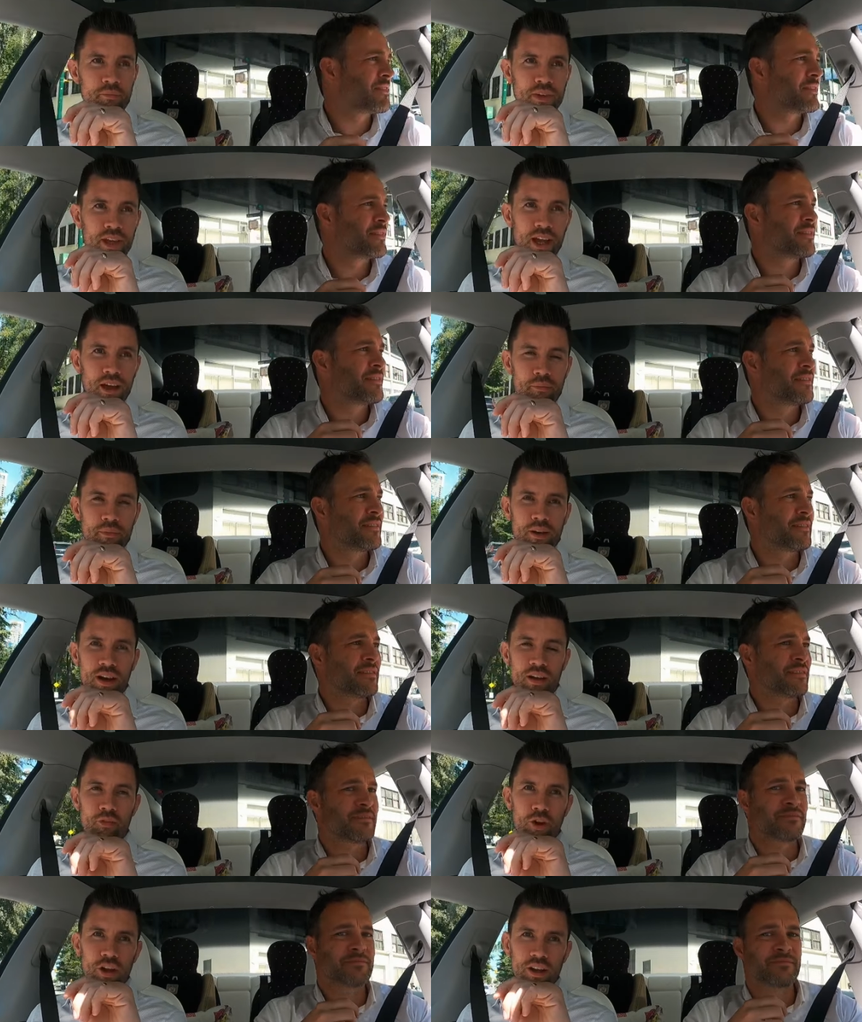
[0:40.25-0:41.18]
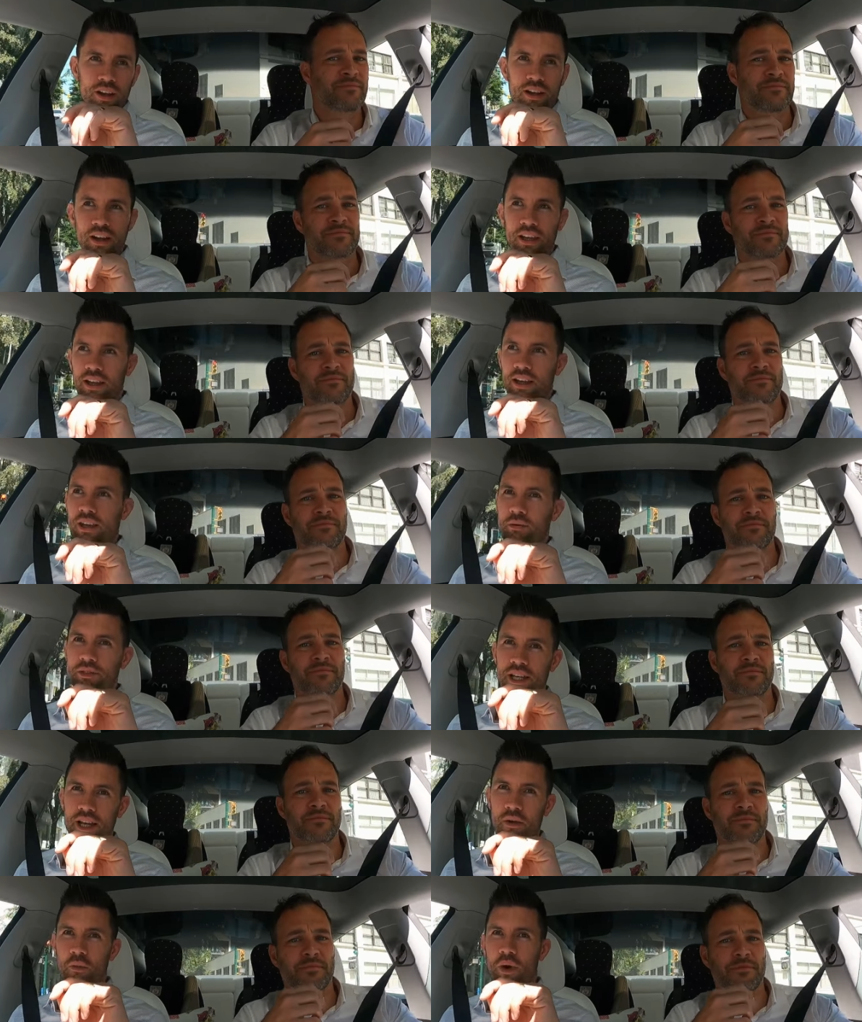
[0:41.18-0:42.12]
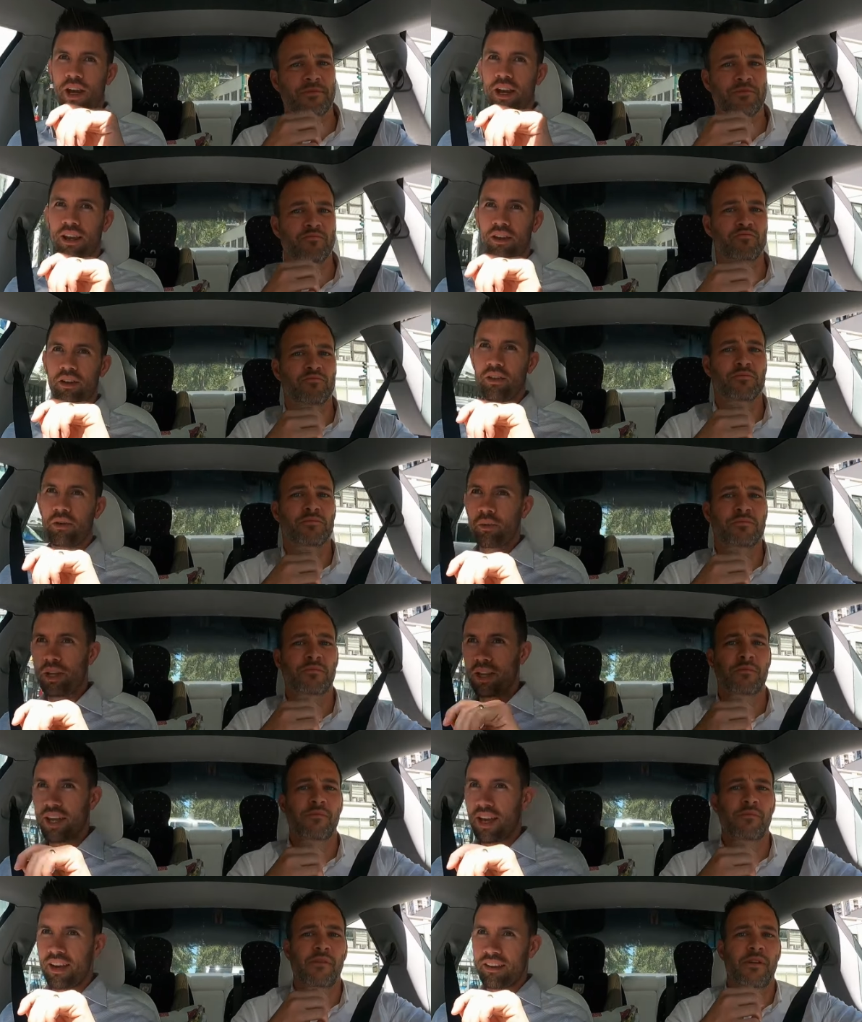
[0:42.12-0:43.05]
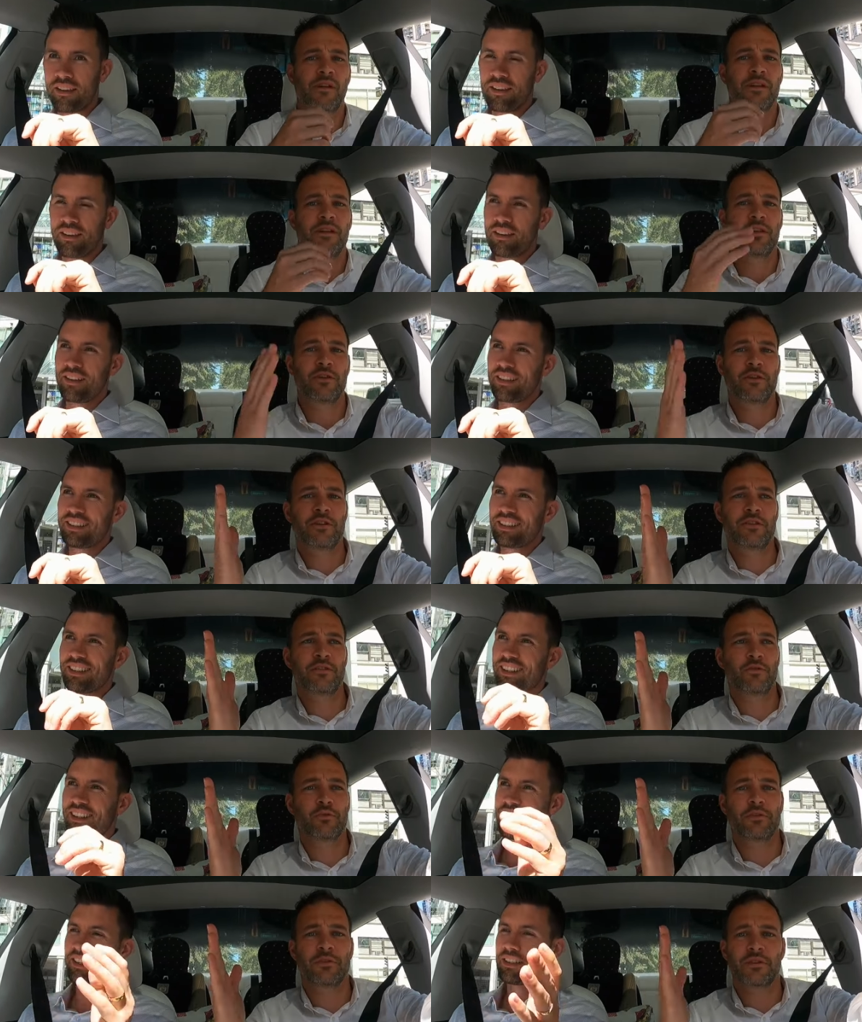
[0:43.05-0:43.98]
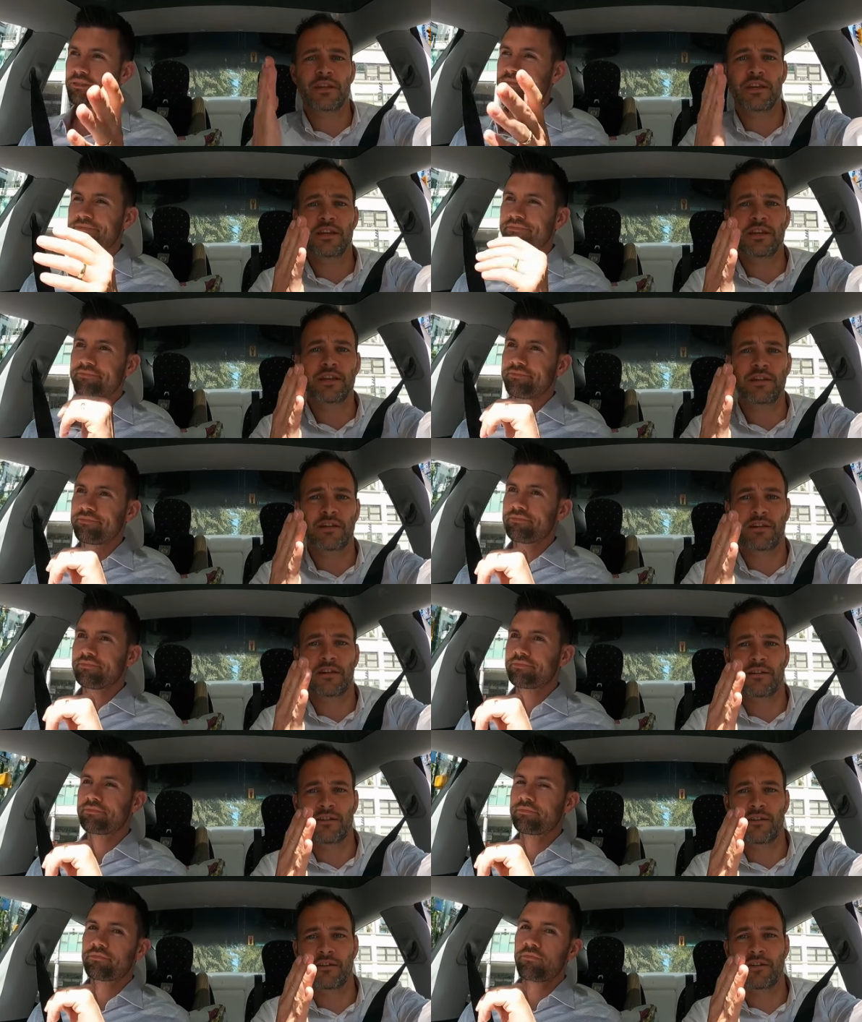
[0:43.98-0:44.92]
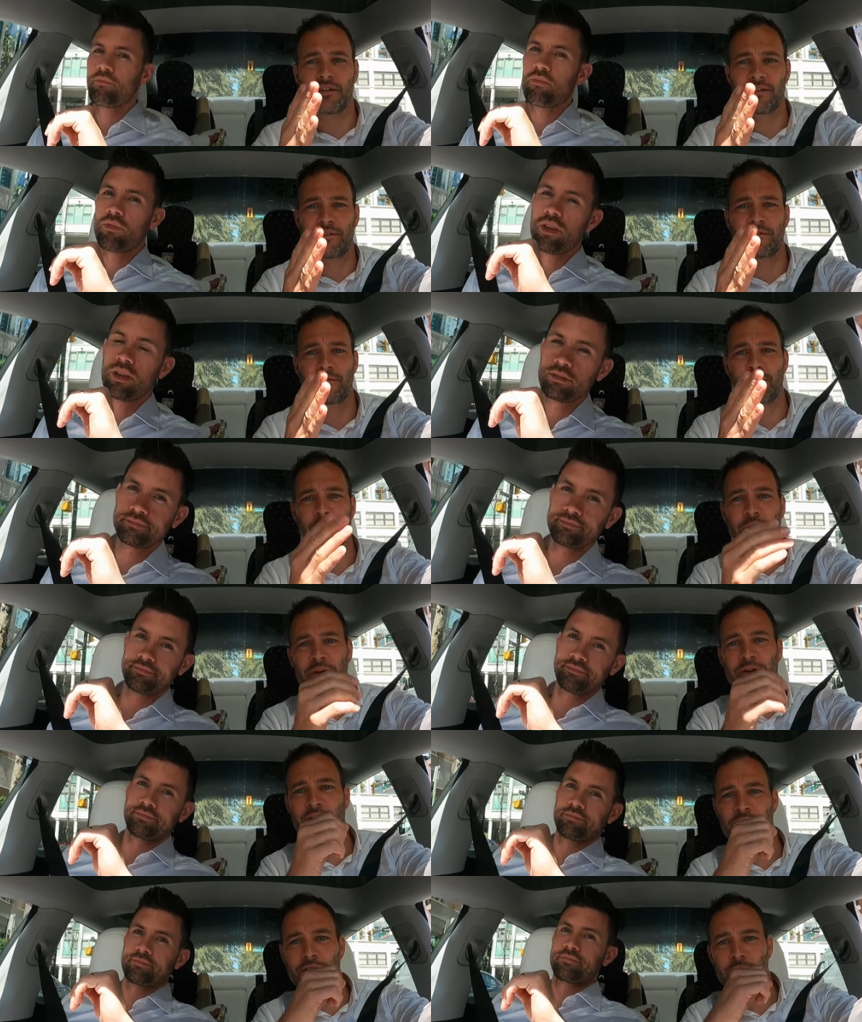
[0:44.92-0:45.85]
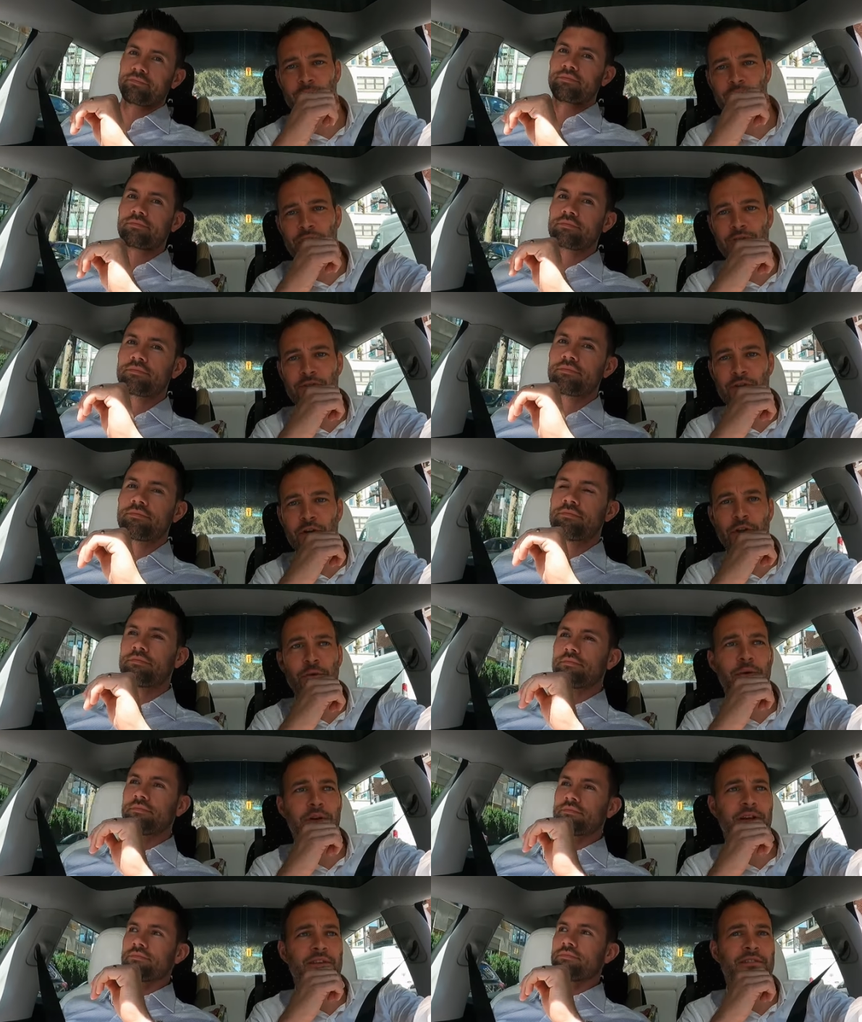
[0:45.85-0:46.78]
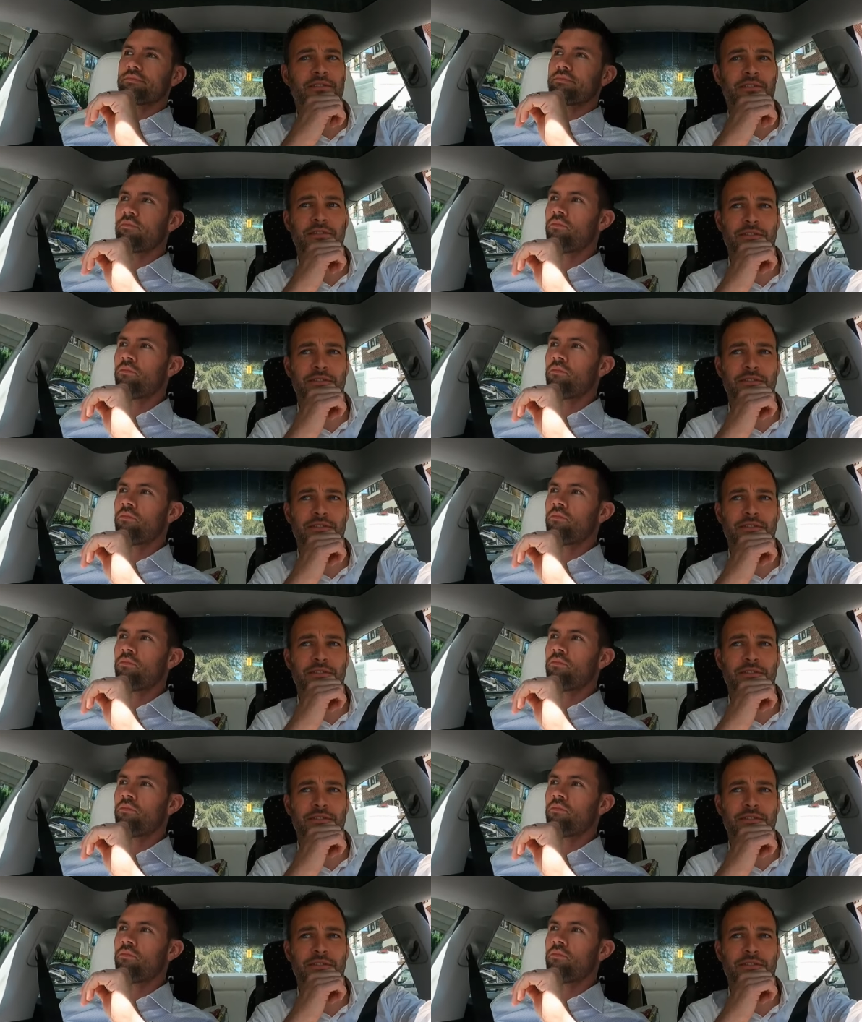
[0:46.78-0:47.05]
Speaker 1: Yeah, ironically, he was at a wedding at the weekend. You need to lean in here, okay? We don't have someone following us.